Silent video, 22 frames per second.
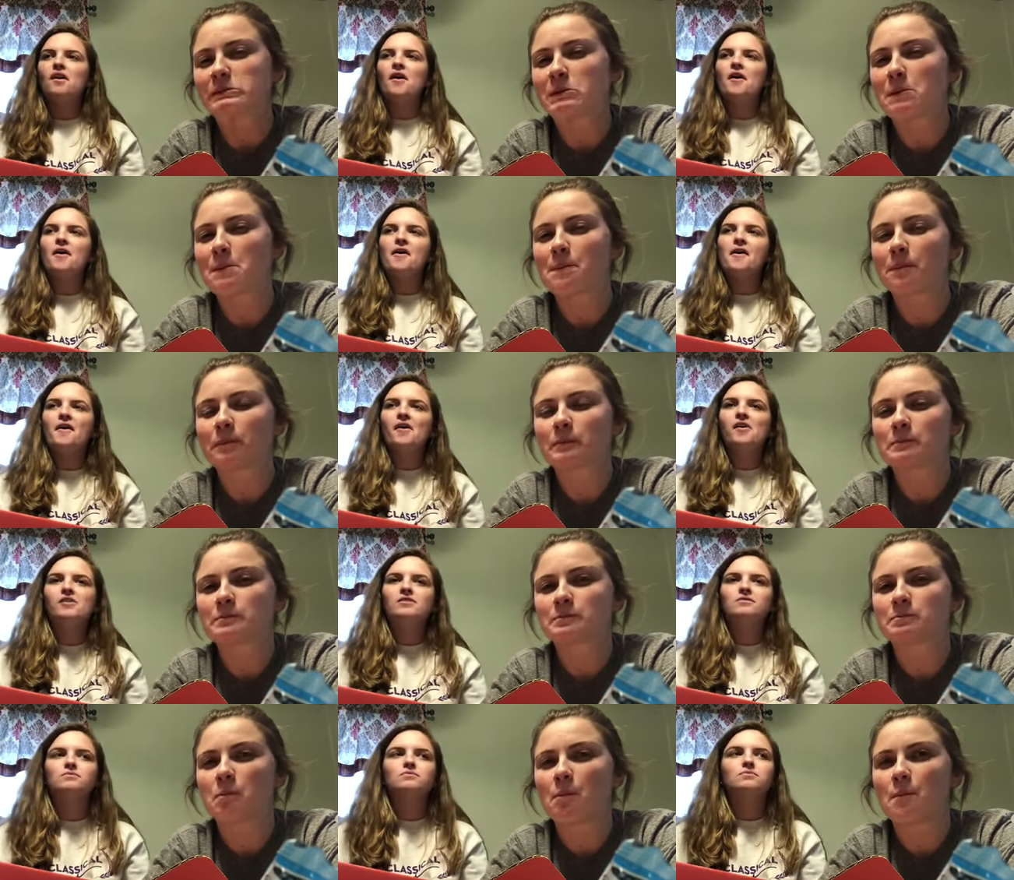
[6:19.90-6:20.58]
Speaker 1: Yeah.
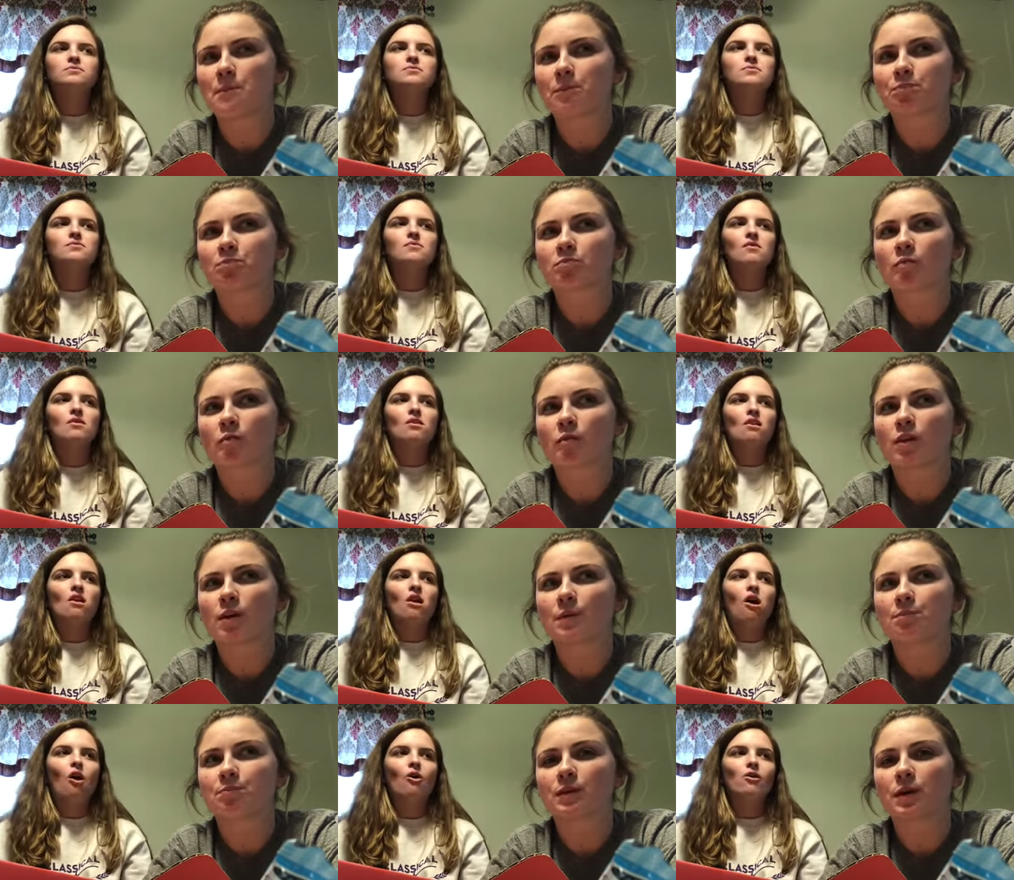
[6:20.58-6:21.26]
It's good right away.
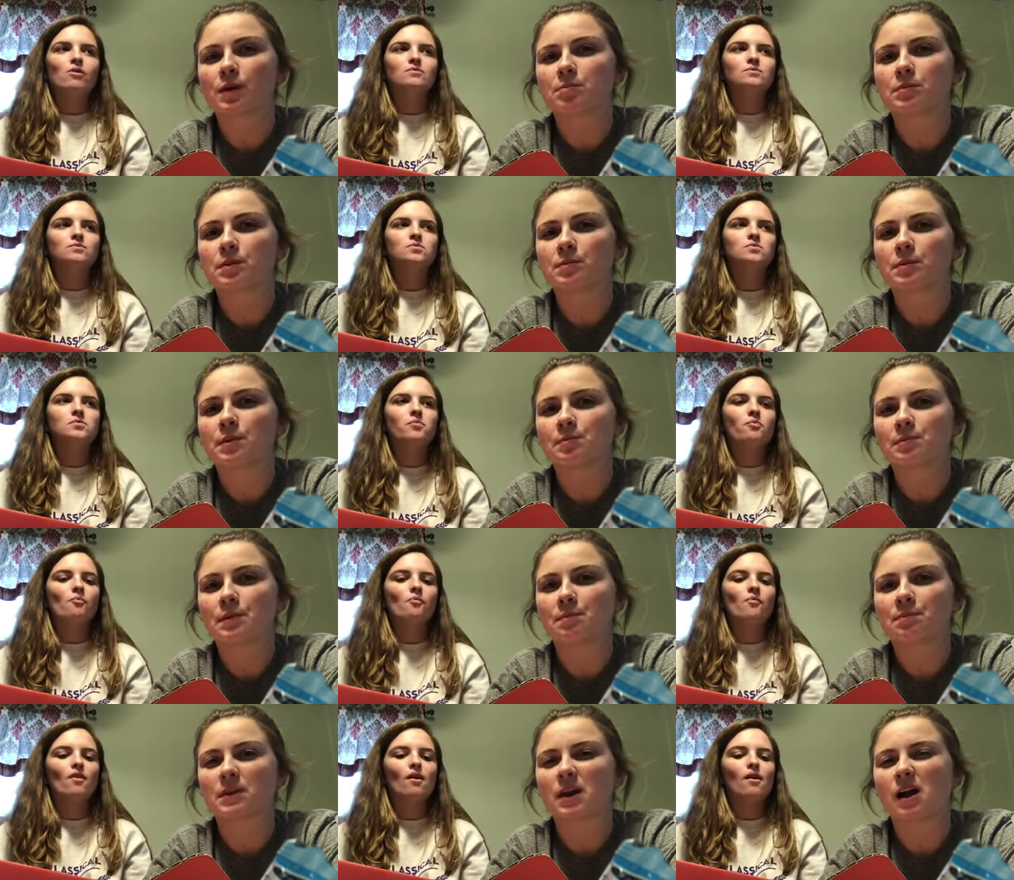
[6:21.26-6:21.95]
Like
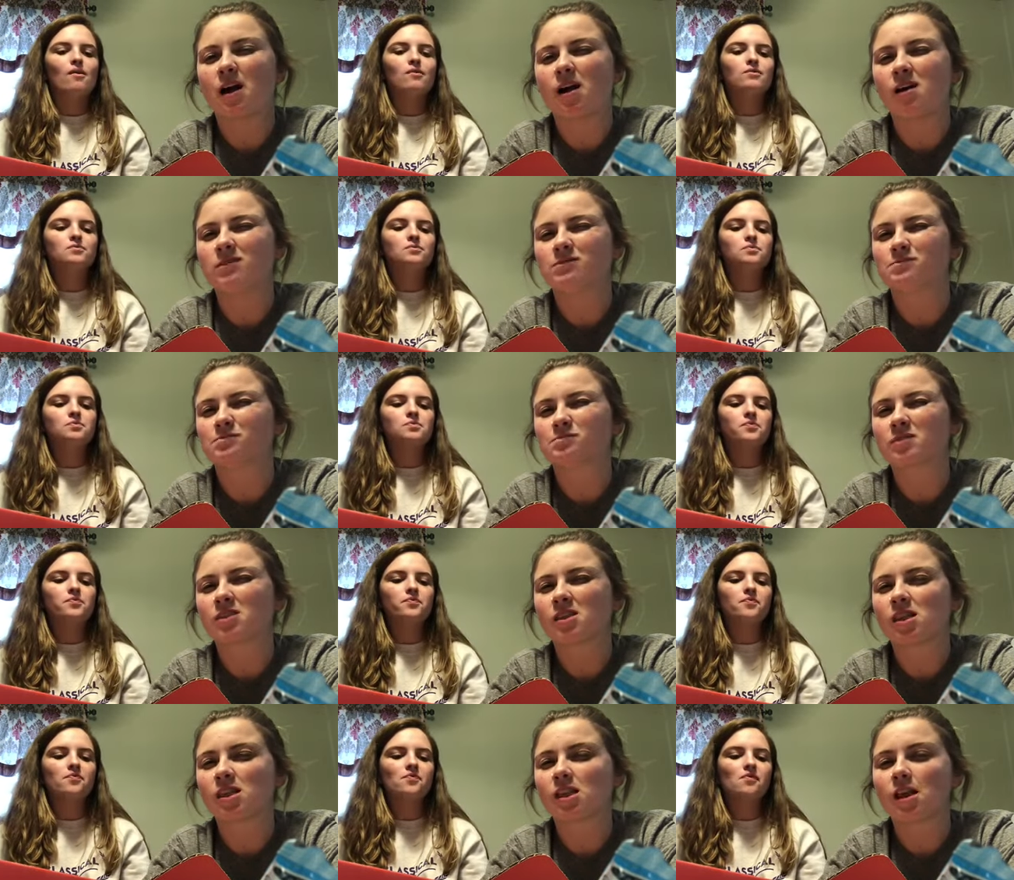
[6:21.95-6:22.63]
just breaks. No,
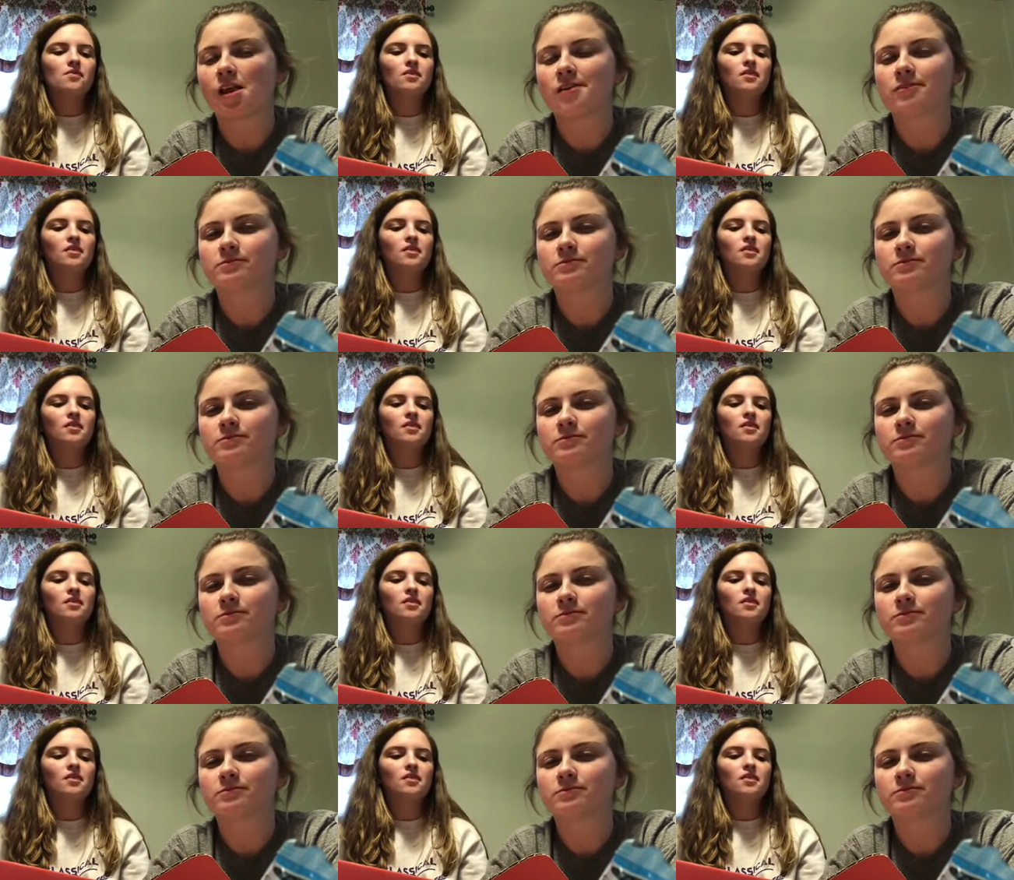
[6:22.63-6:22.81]
breaks.